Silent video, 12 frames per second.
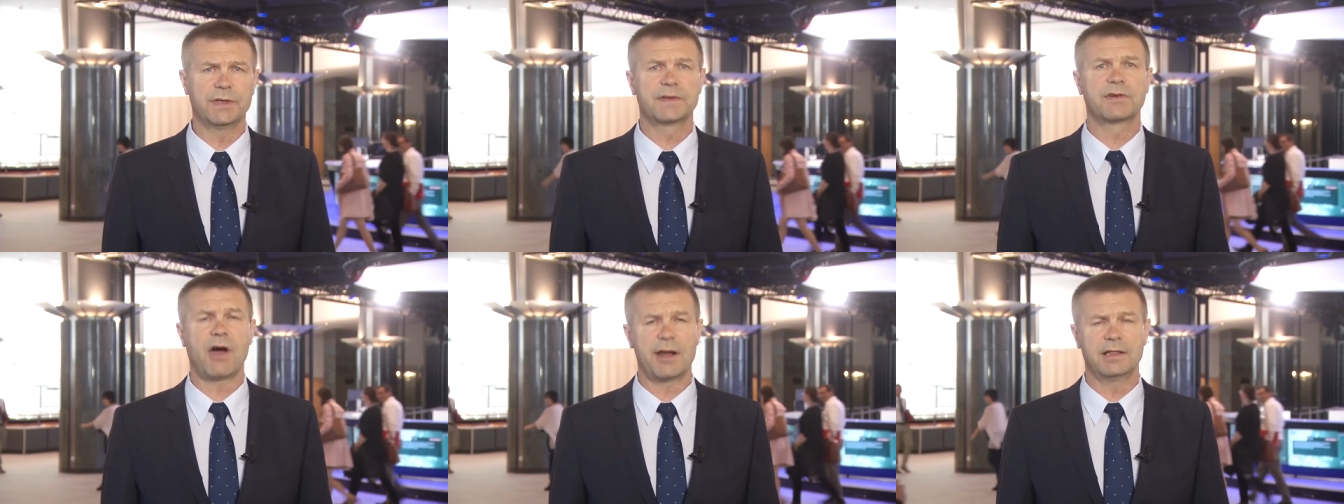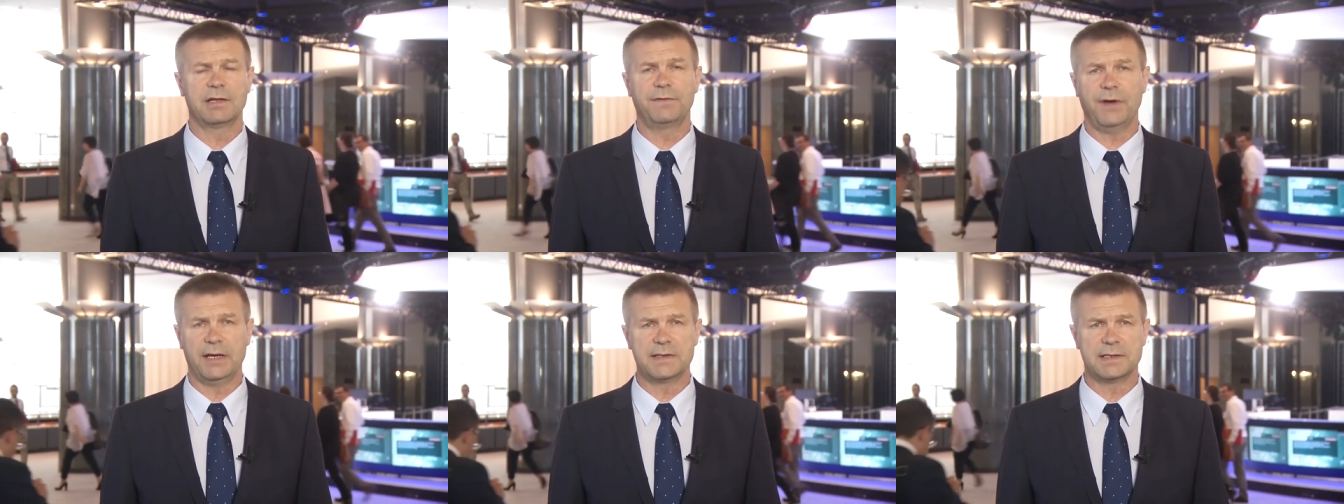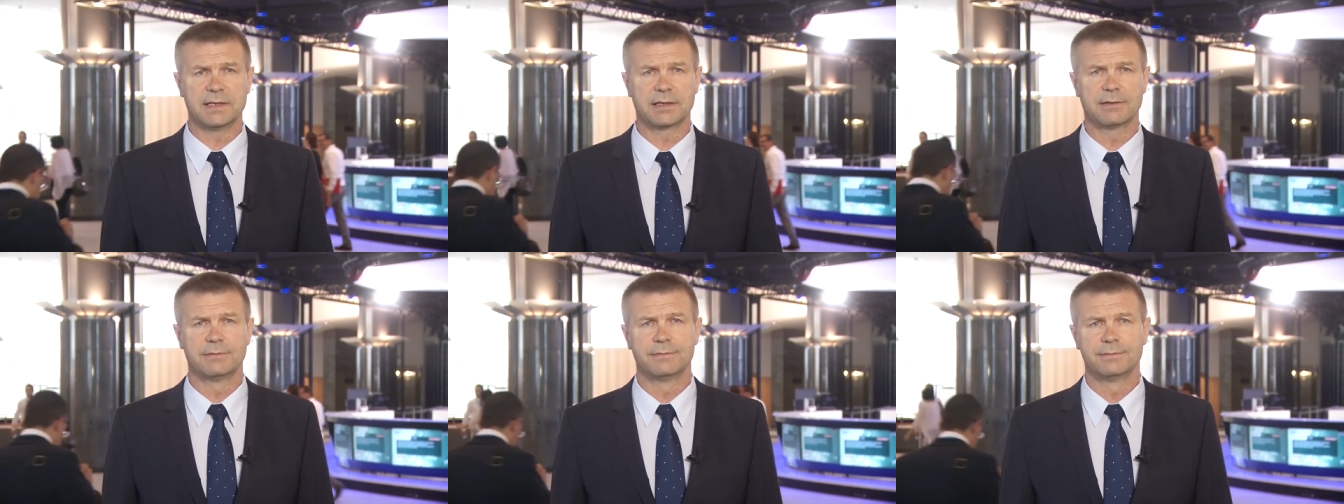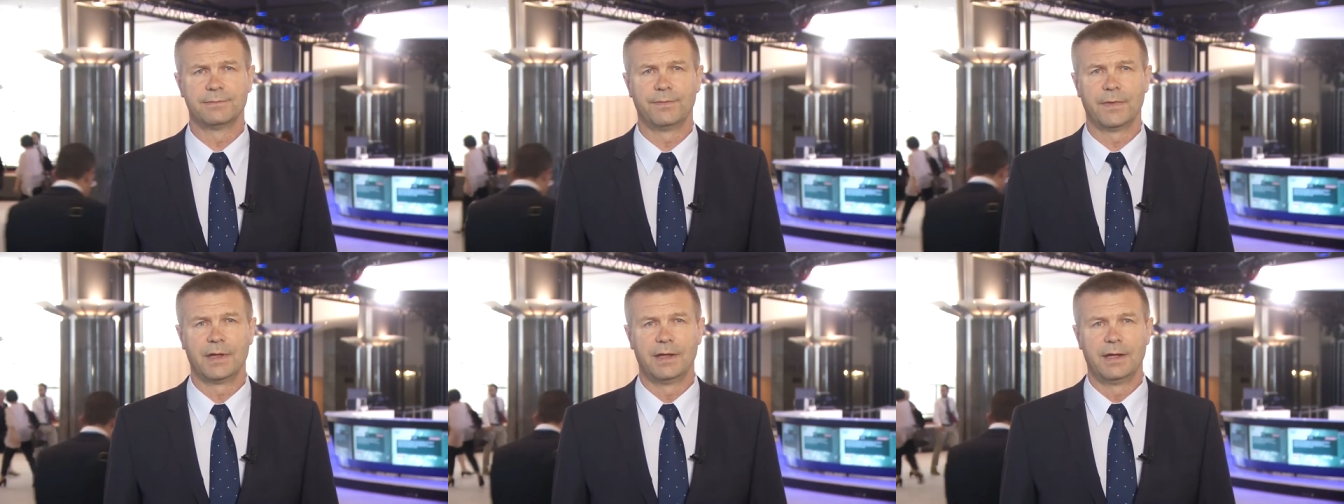is currently facing.
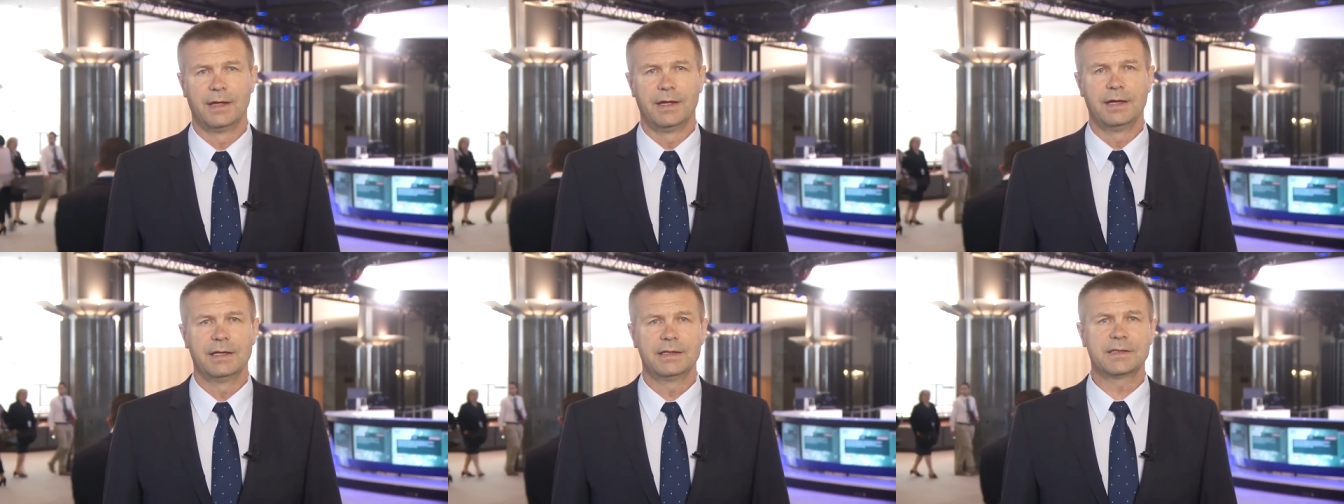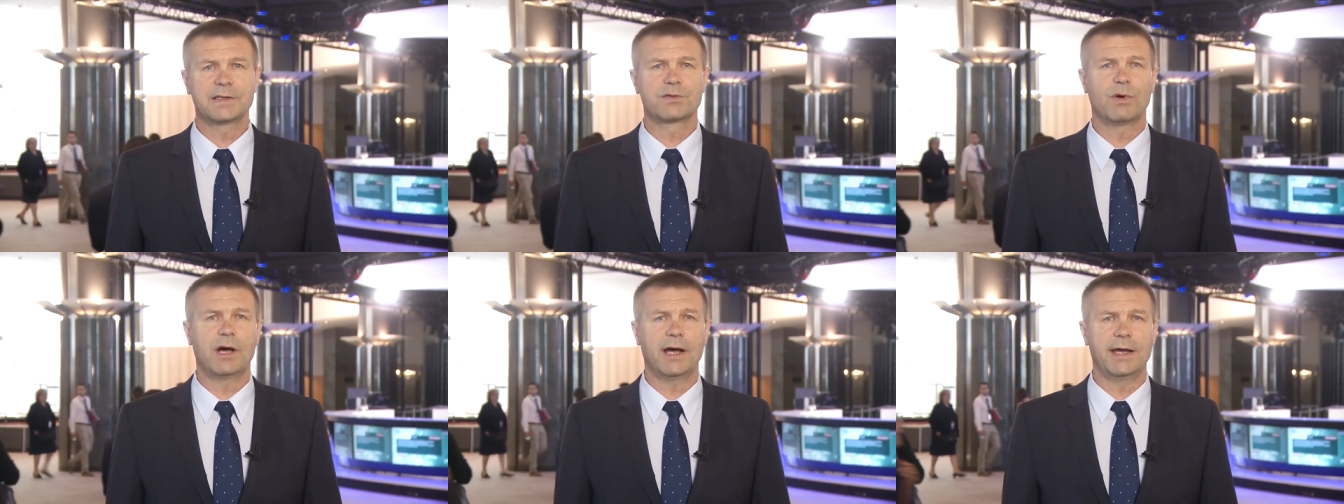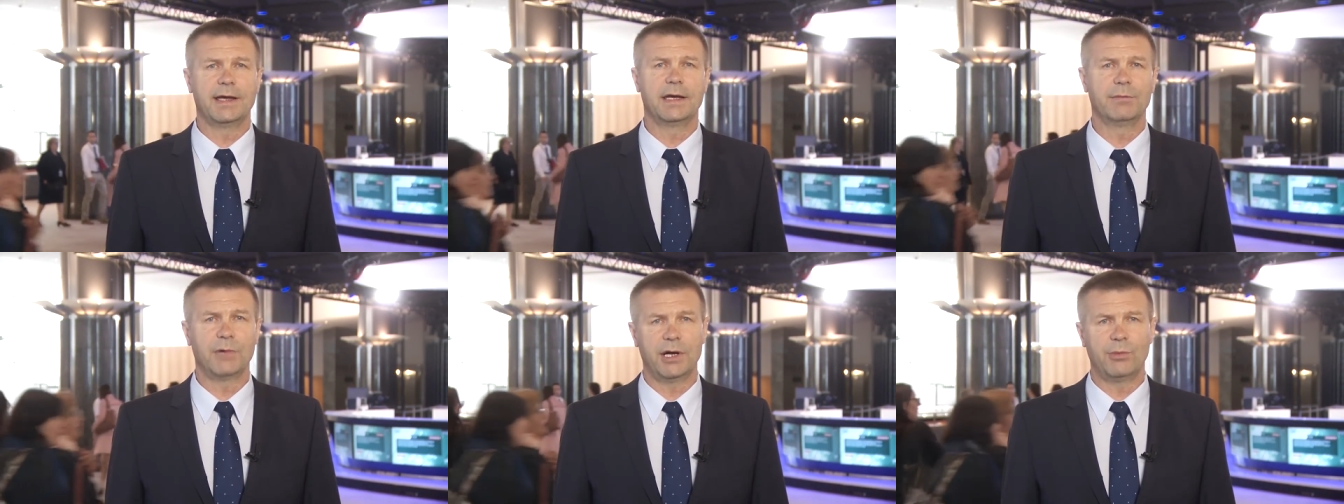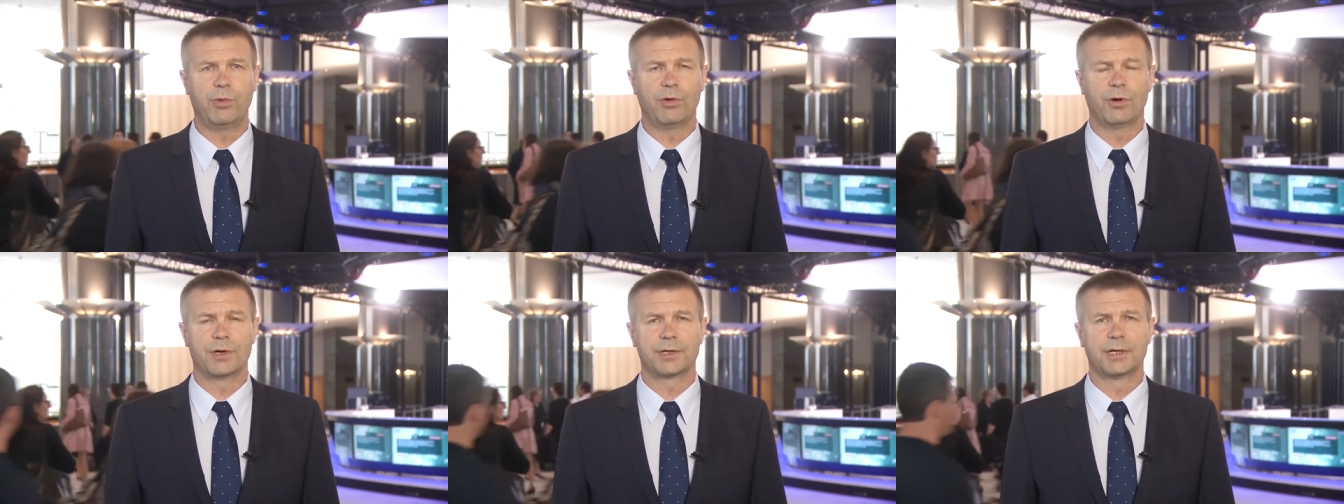That is why in my
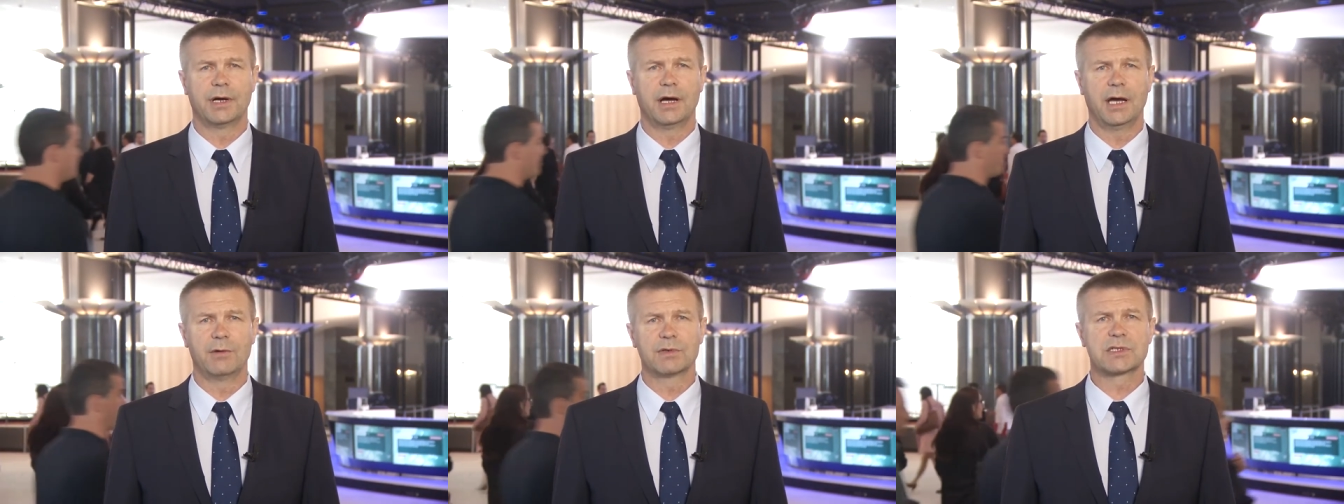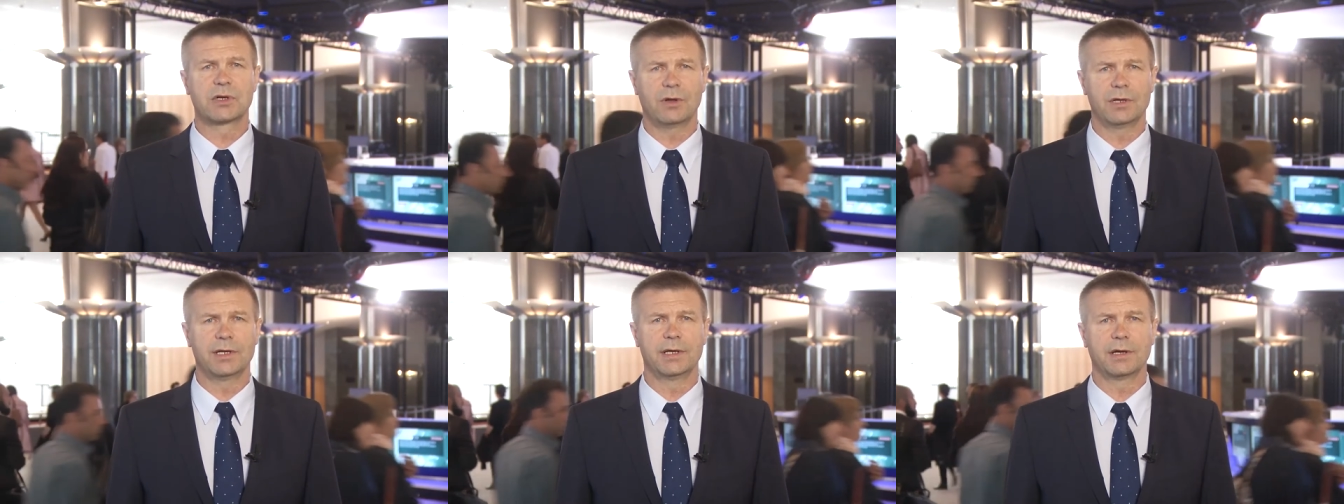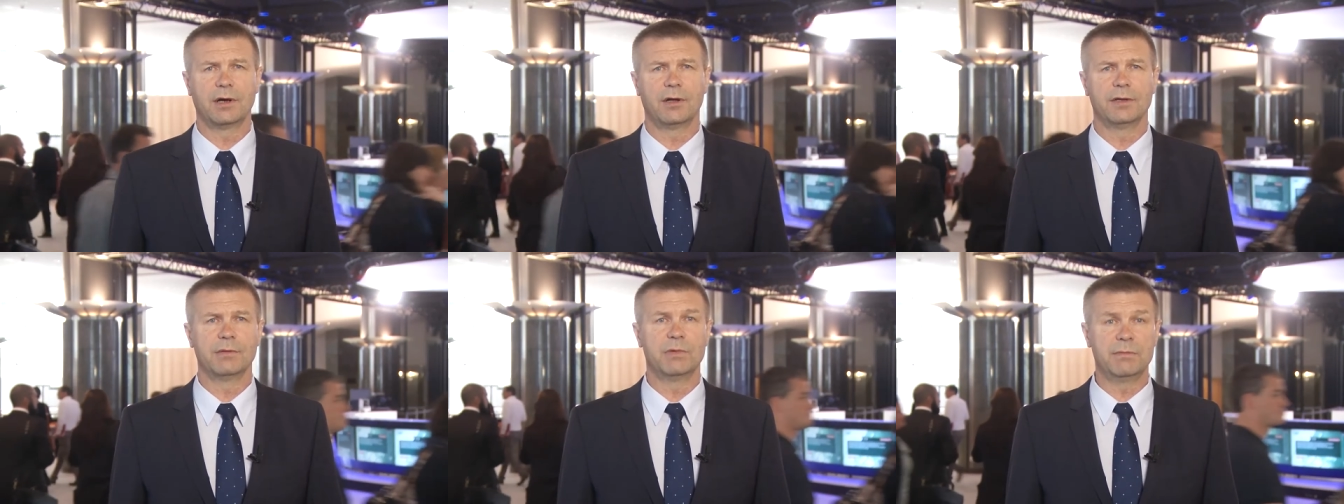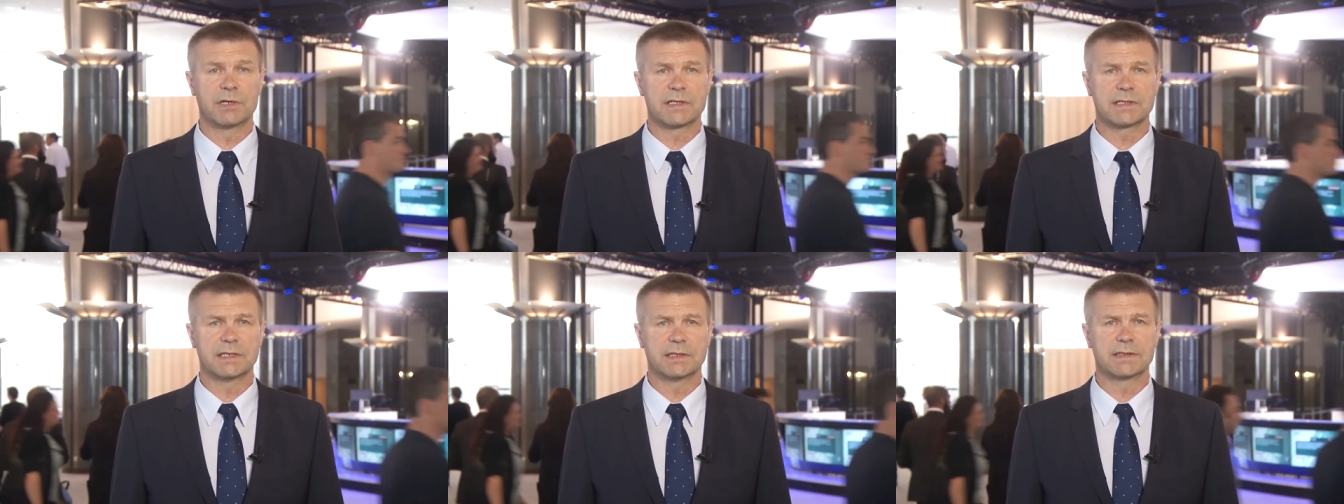report I was calling on the member
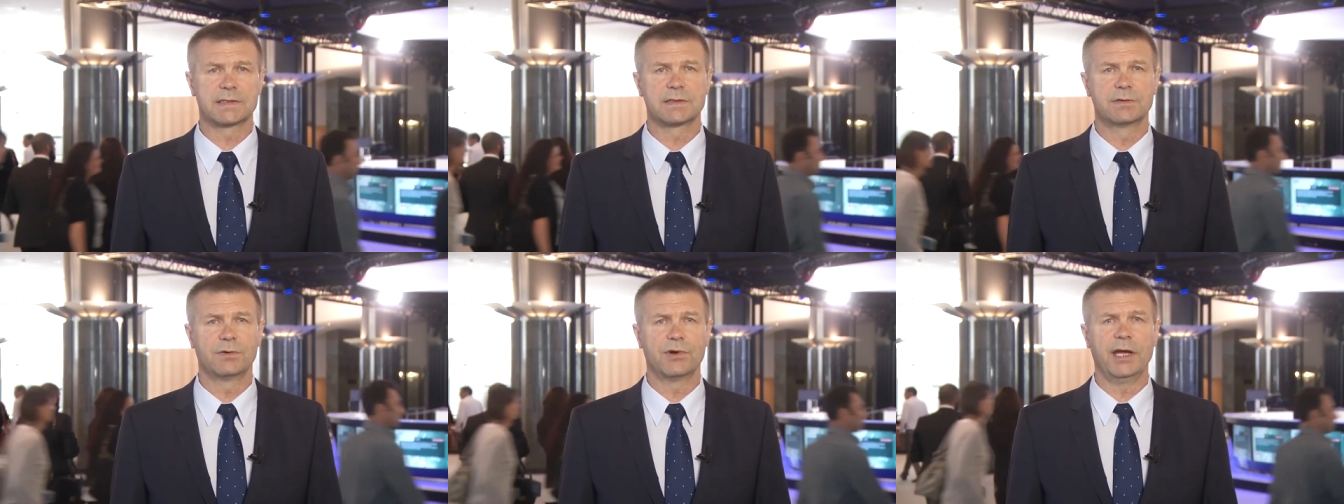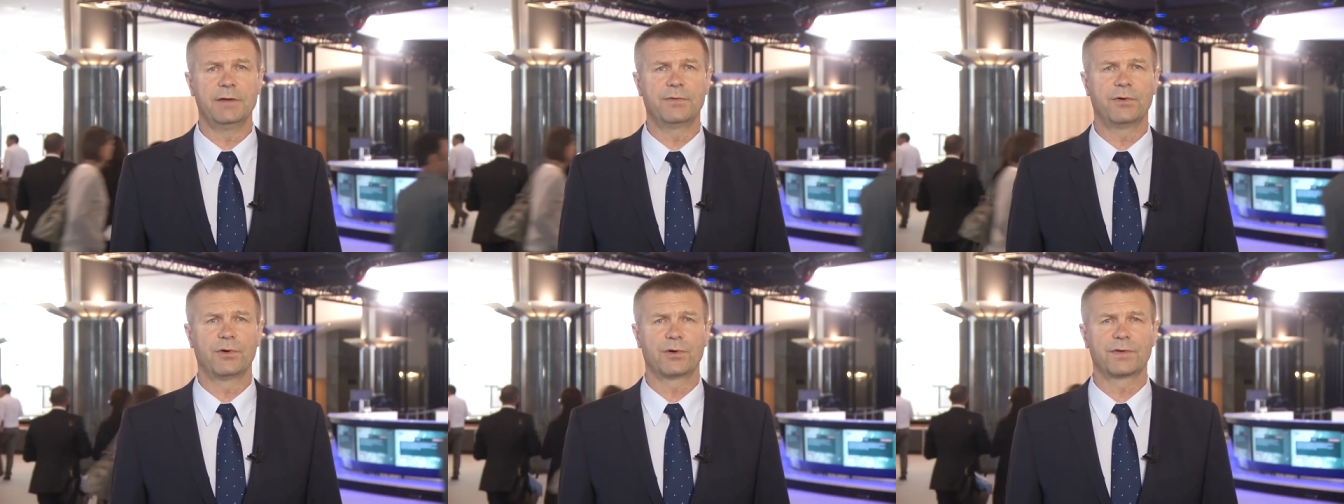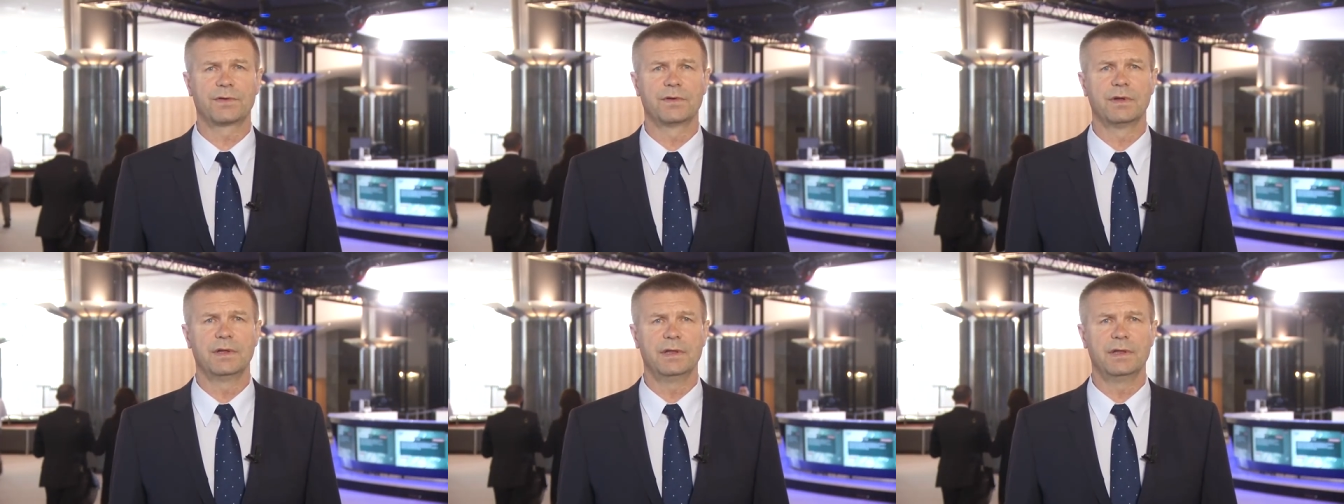states to reinforce